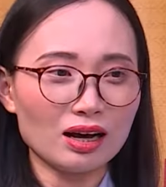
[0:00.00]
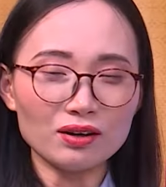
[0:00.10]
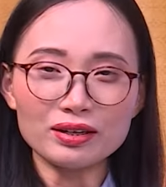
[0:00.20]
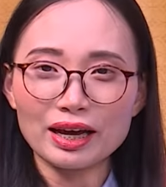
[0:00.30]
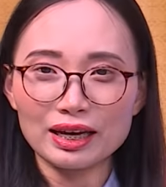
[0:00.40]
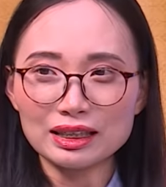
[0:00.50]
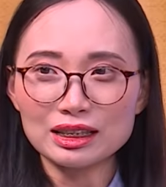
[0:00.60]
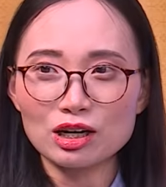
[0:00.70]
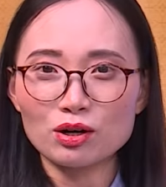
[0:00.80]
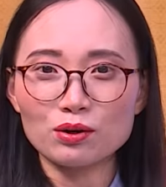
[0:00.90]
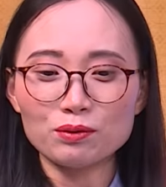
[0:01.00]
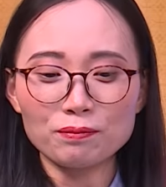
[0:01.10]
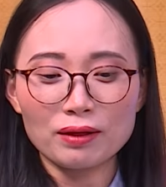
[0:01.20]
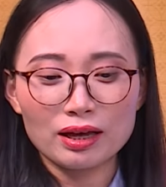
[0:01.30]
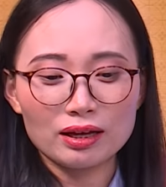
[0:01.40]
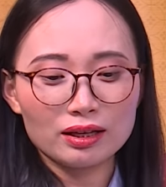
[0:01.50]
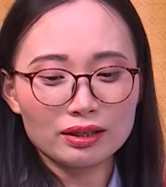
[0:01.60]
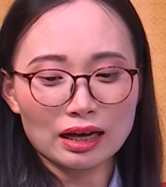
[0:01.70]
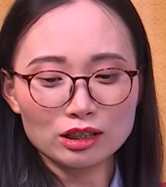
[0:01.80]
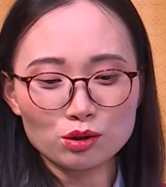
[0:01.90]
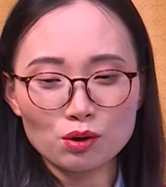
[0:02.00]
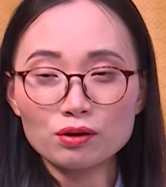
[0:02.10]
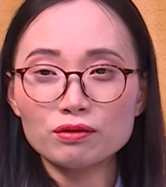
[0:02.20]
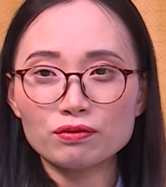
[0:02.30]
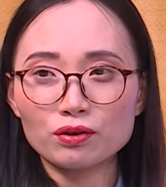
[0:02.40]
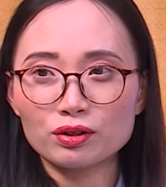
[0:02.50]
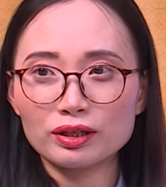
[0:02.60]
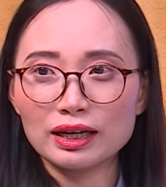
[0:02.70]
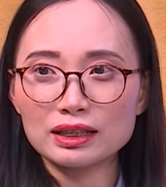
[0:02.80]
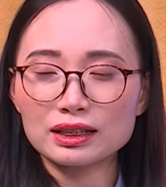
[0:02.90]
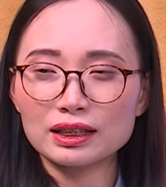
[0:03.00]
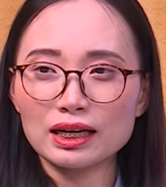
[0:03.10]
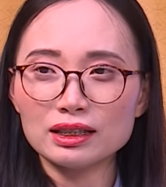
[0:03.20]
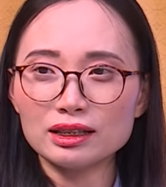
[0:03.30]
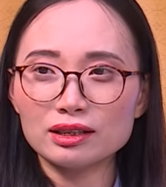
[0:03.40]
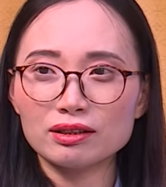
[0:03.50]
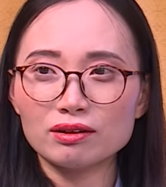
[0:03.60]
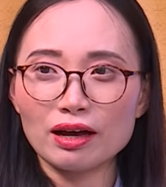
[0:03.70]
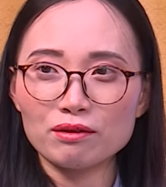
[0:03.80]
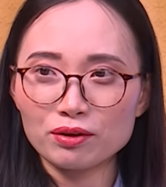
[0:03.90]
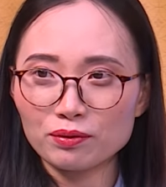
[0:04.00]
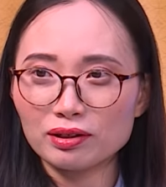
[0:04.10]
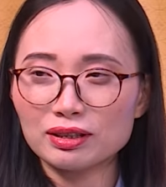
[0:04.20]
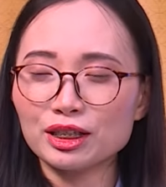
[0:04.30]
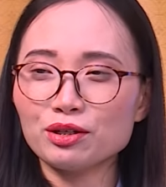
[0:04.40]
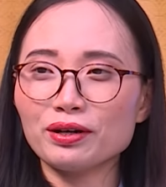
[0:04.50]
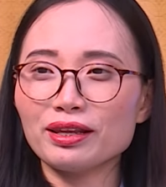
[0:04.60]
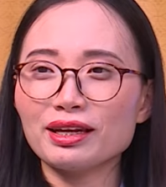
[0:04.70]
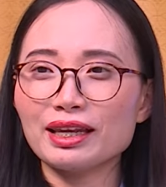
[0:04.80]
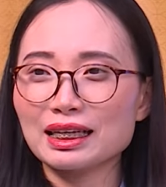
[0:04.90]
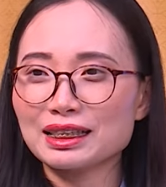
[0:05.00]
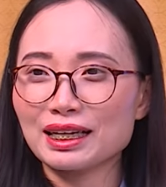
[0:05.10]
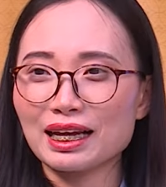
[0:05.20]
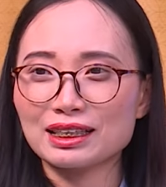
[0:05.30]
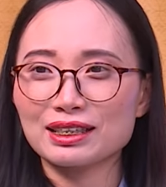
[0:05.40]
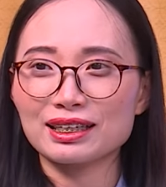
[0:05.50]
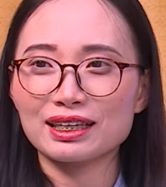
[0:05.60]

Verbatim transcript: Okay, so that's all for today's class, and we will see you in the next class.